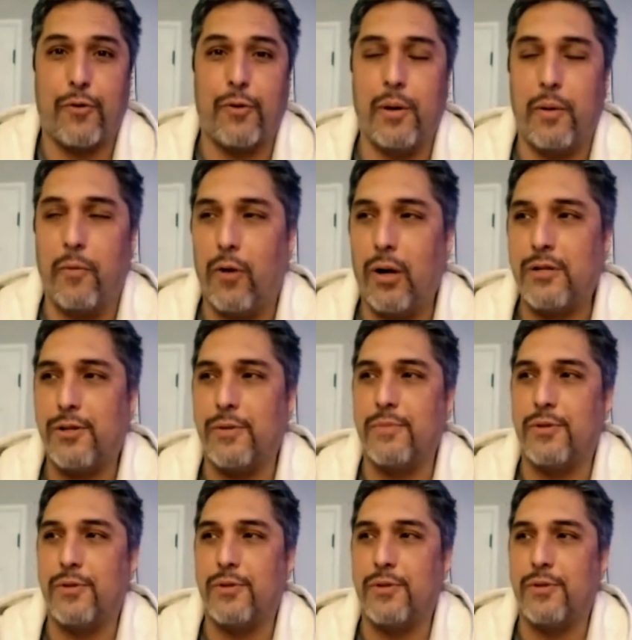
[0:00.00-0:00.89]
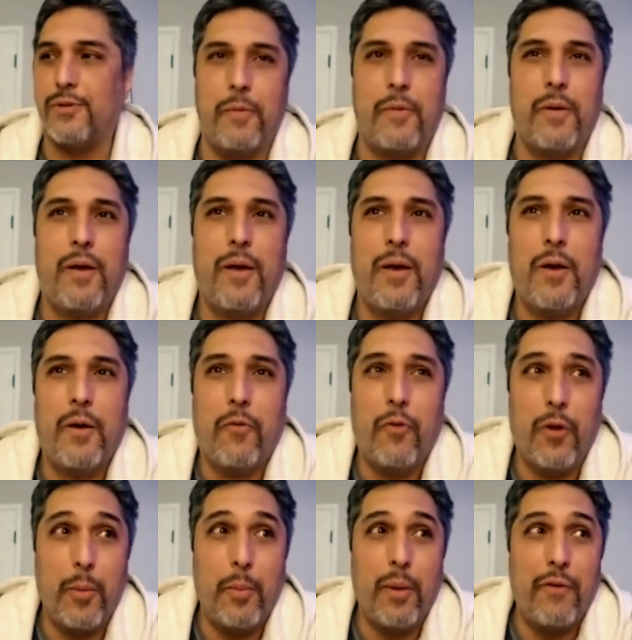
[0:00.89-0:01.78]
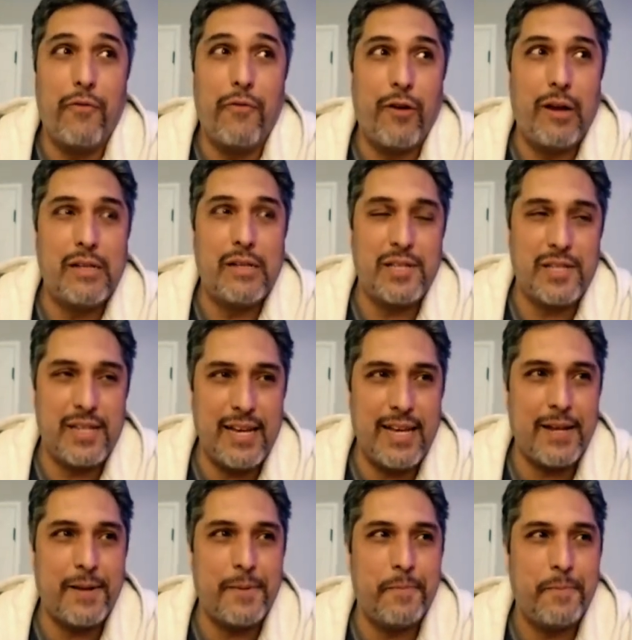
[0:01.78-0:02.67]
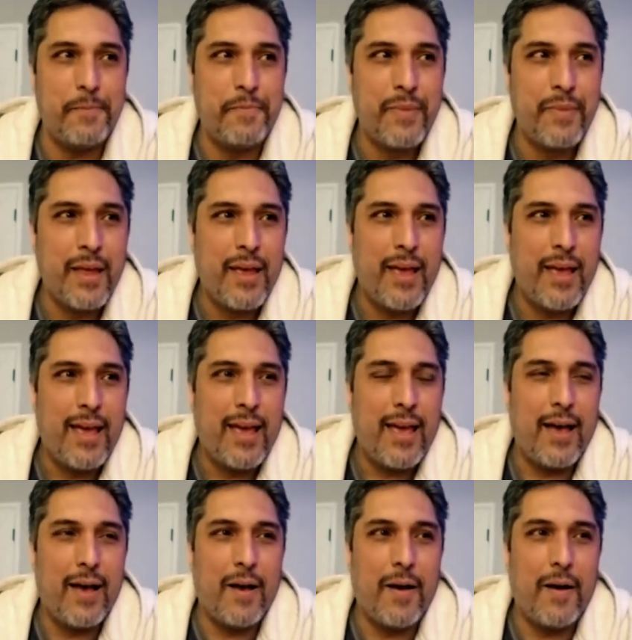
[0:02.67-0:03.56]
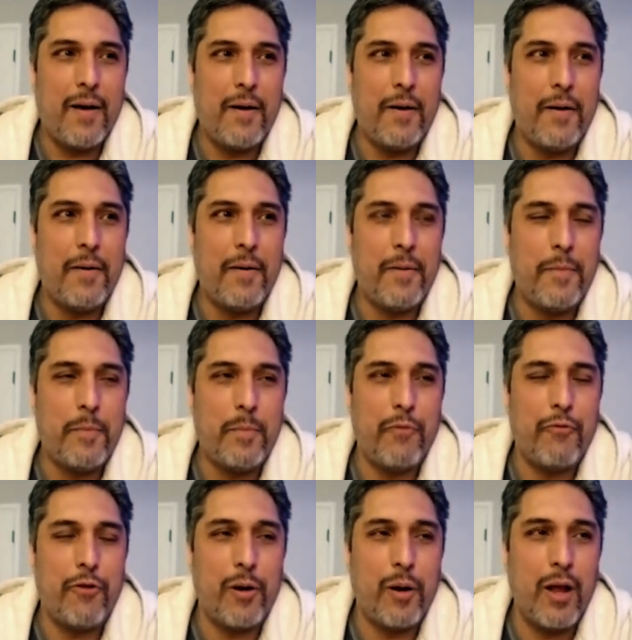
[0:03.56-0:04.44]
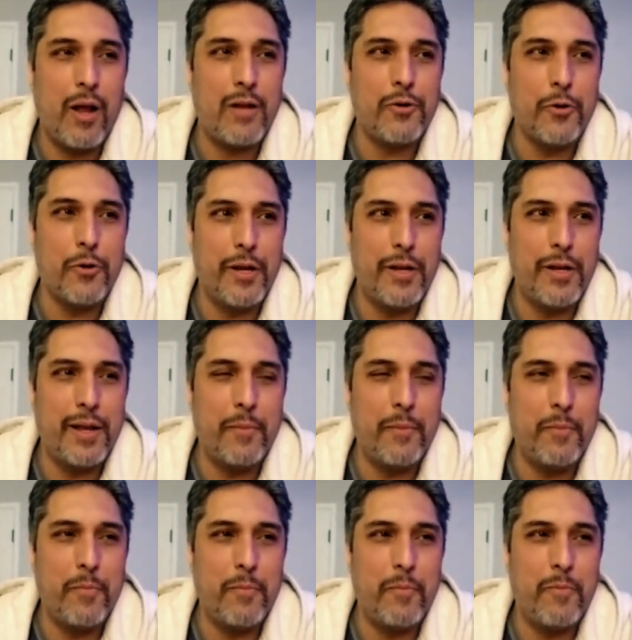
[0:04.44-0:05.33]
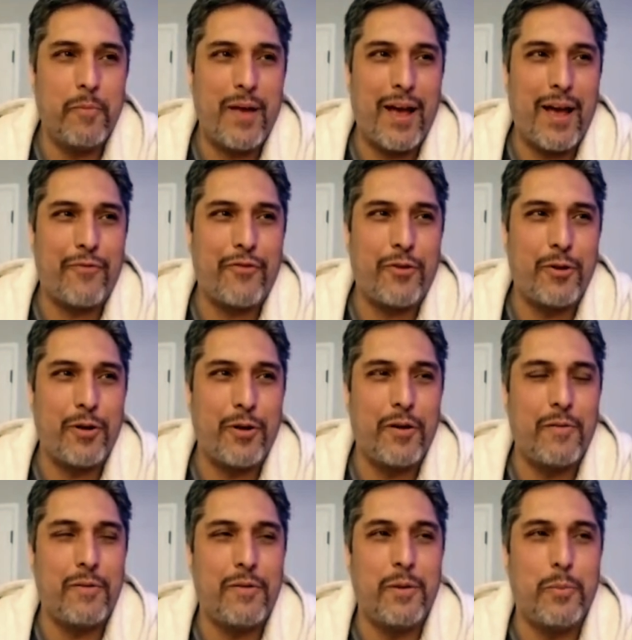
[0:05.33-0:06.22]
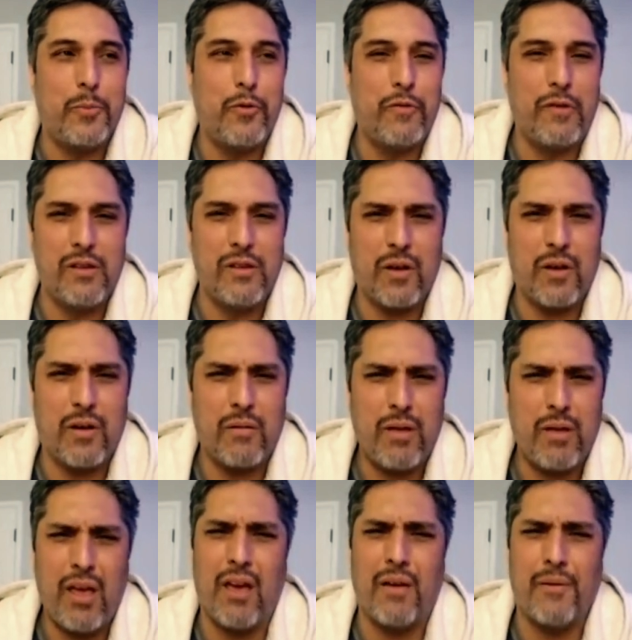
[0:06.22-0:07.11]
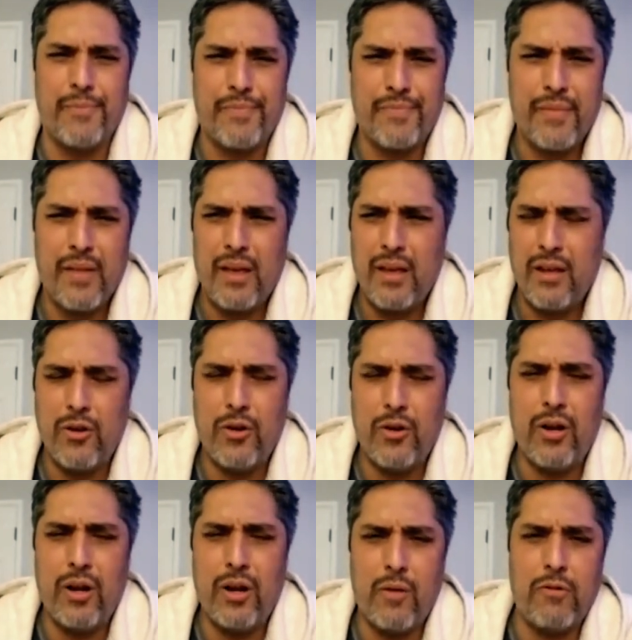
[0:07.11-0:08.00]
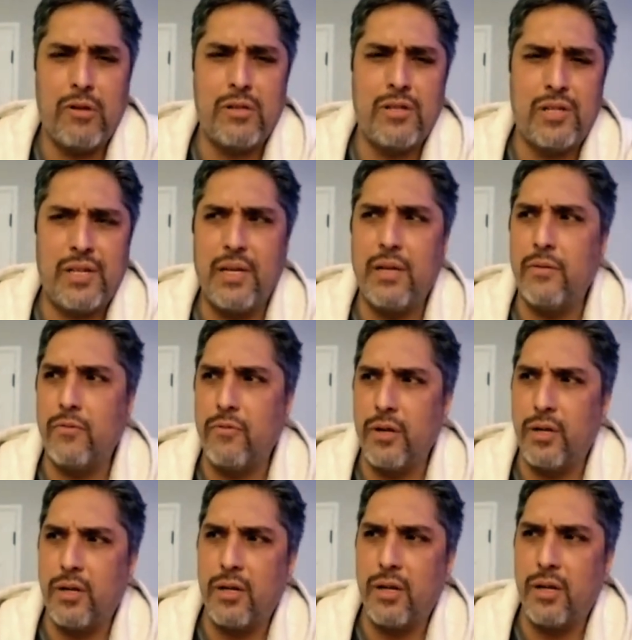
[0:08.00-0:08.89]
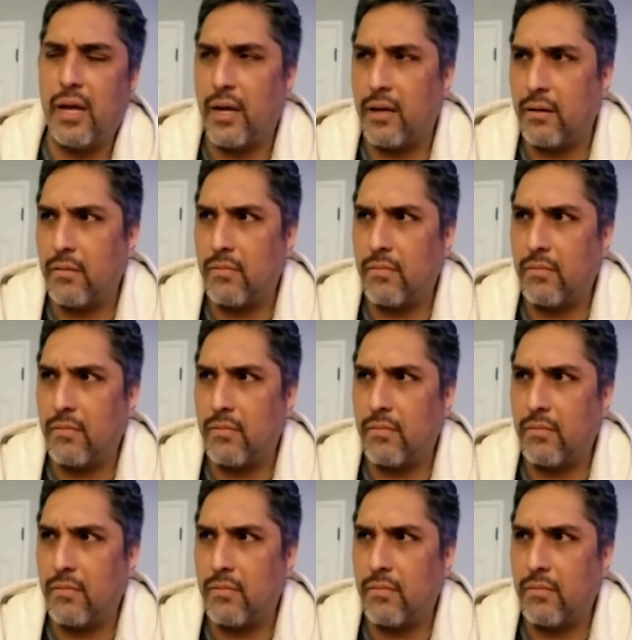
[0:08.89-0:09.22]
and watch them. So one of my friends did, my friend Lando, and then after the movie, he's all, hey, that one scene where you like,